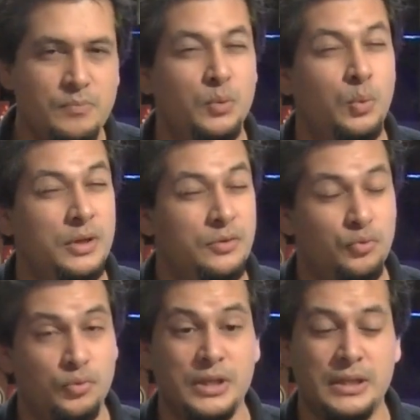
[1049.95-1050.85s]
but with a
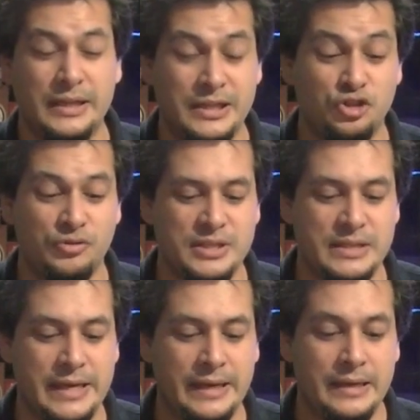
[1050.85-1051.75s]
real
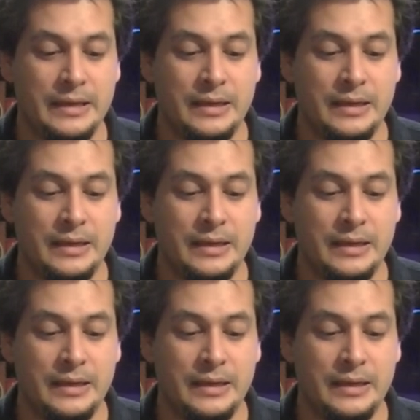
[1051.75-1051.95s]
interesting